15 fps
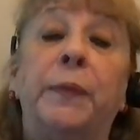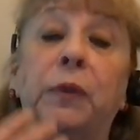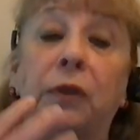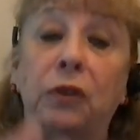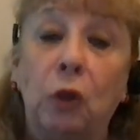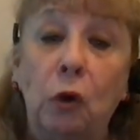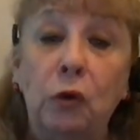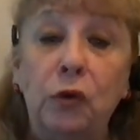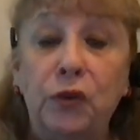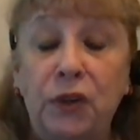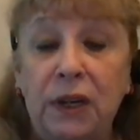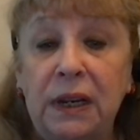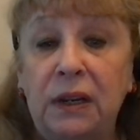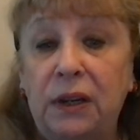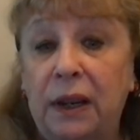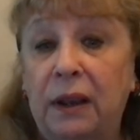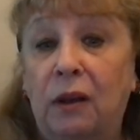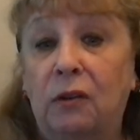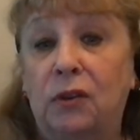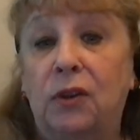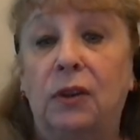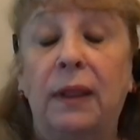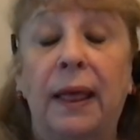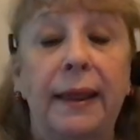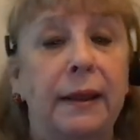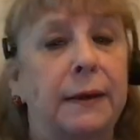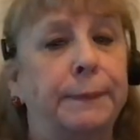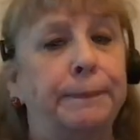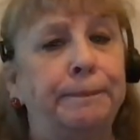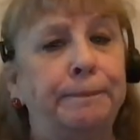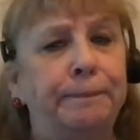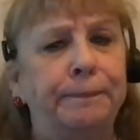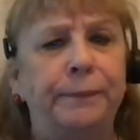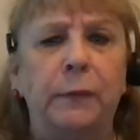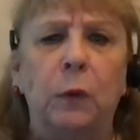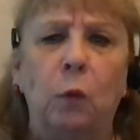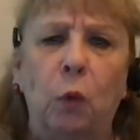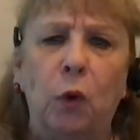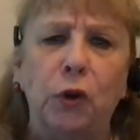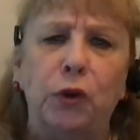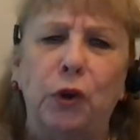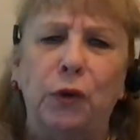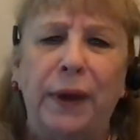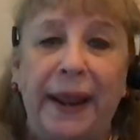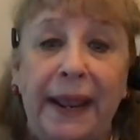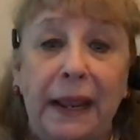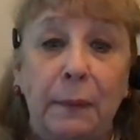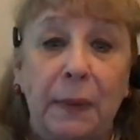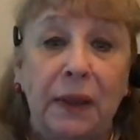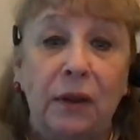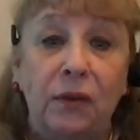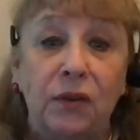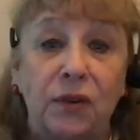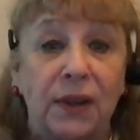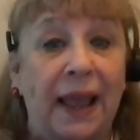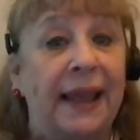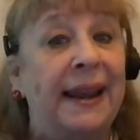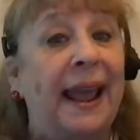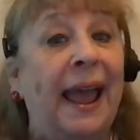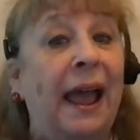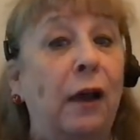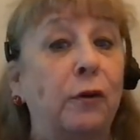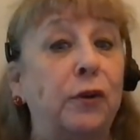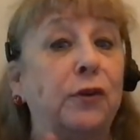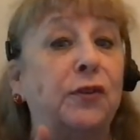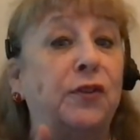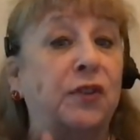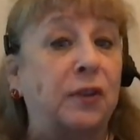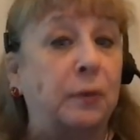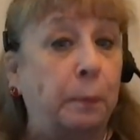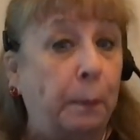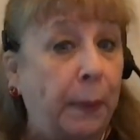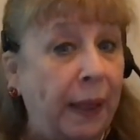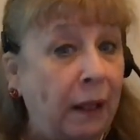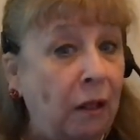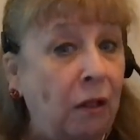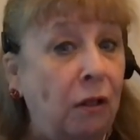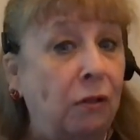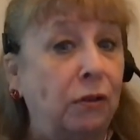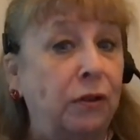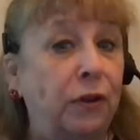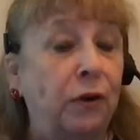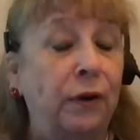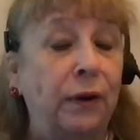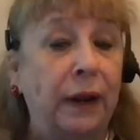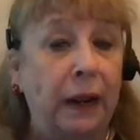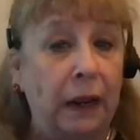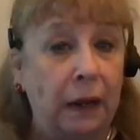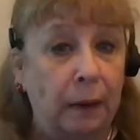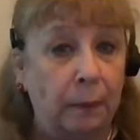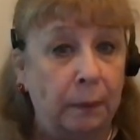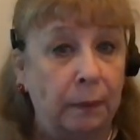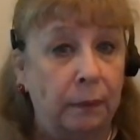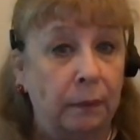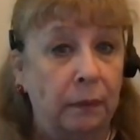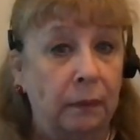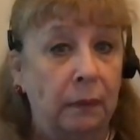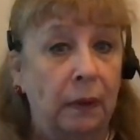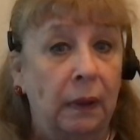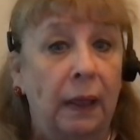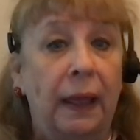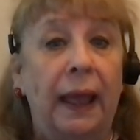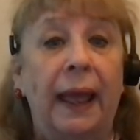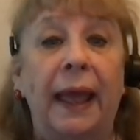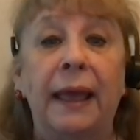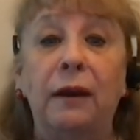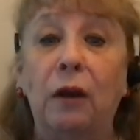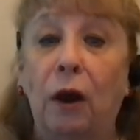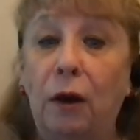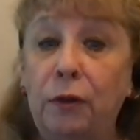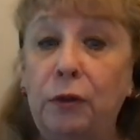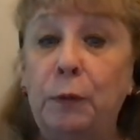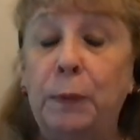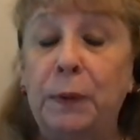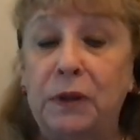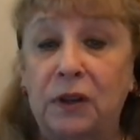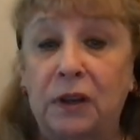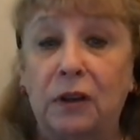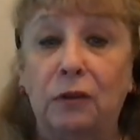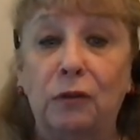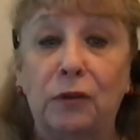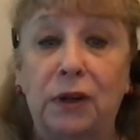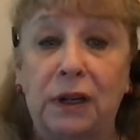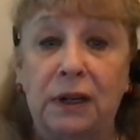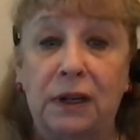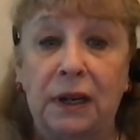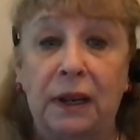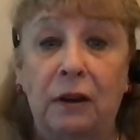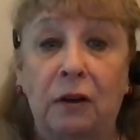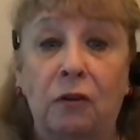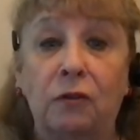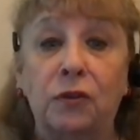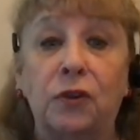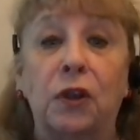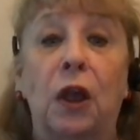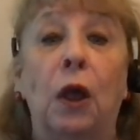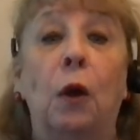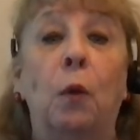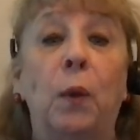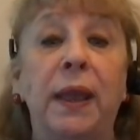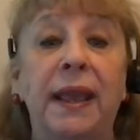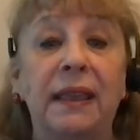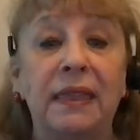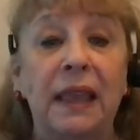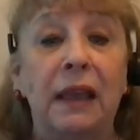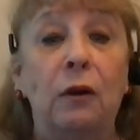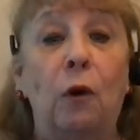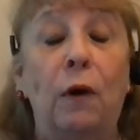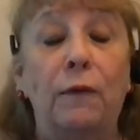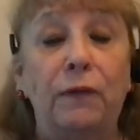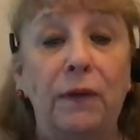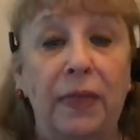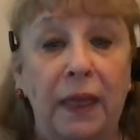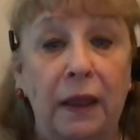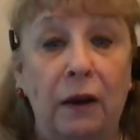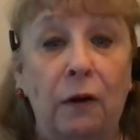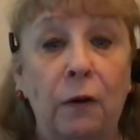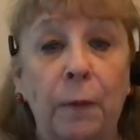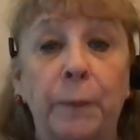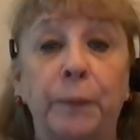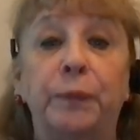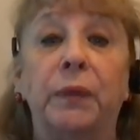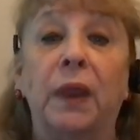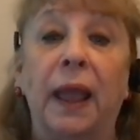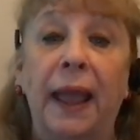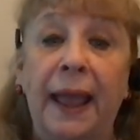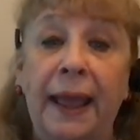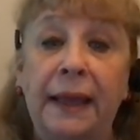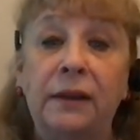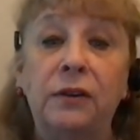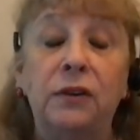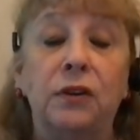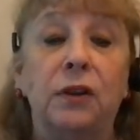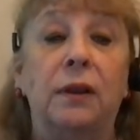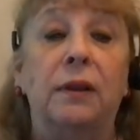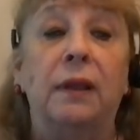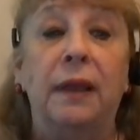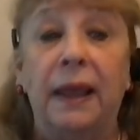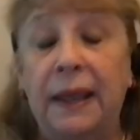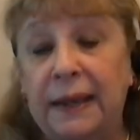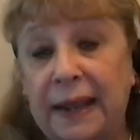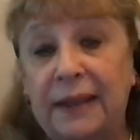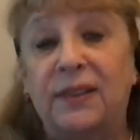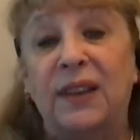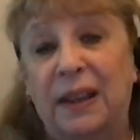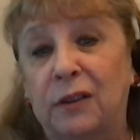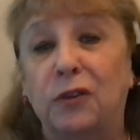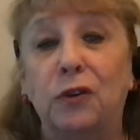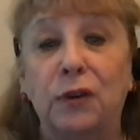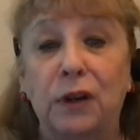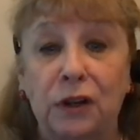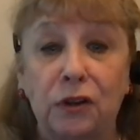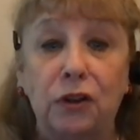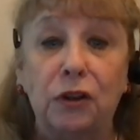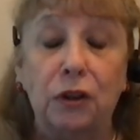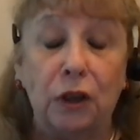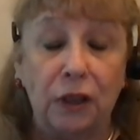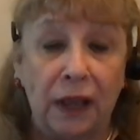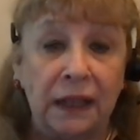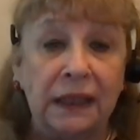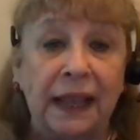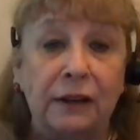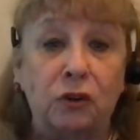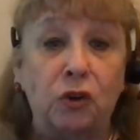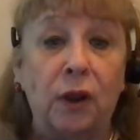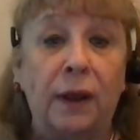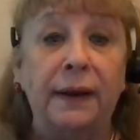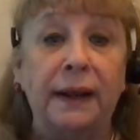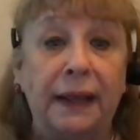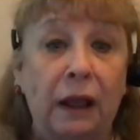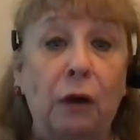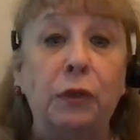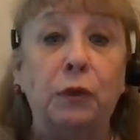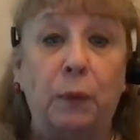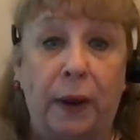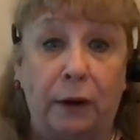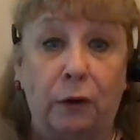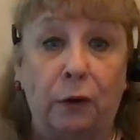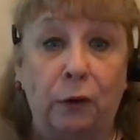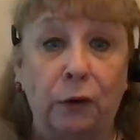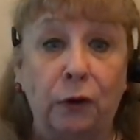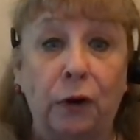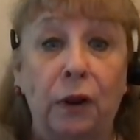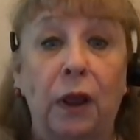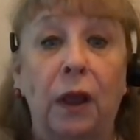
those details, like what your name is and how you spell your name, and other particular details, we get that off of there, and it gets entered into the electronic health record,